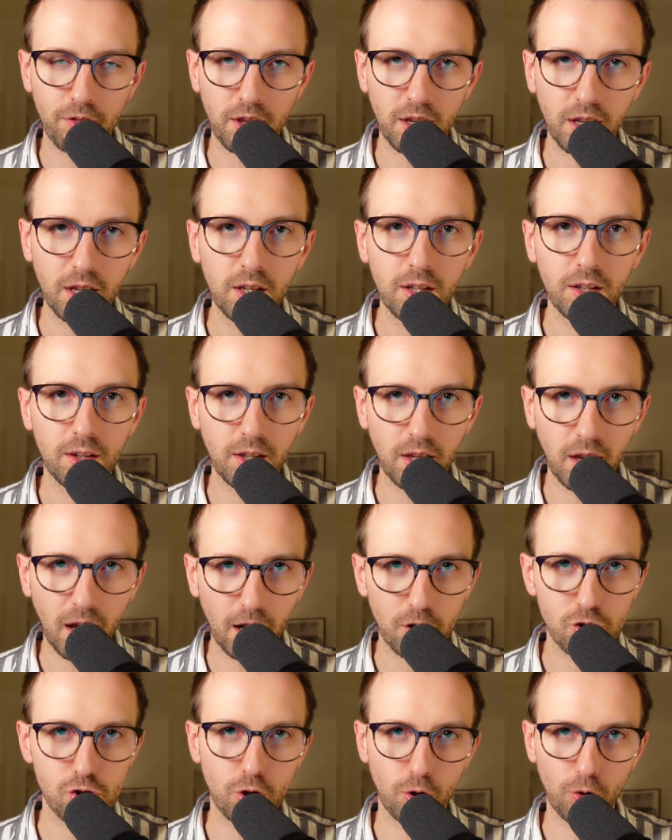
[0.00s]
the
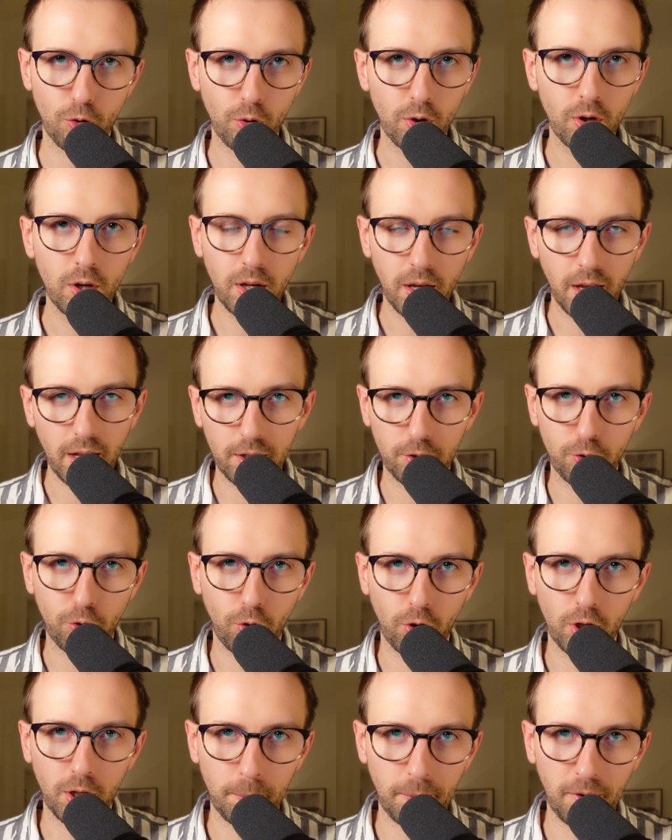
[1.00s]
Diageo
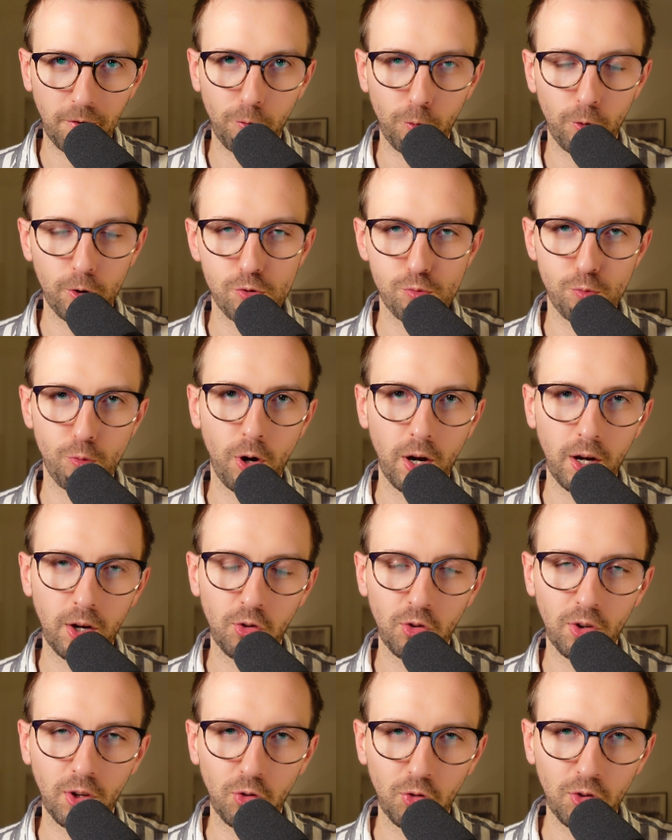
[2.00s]
alcoholic beverage
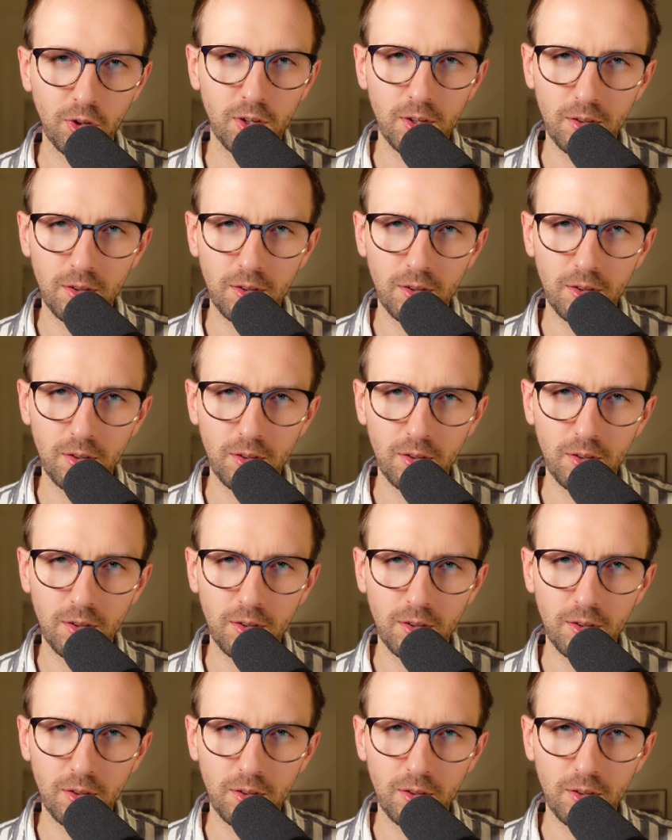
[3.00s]
brands is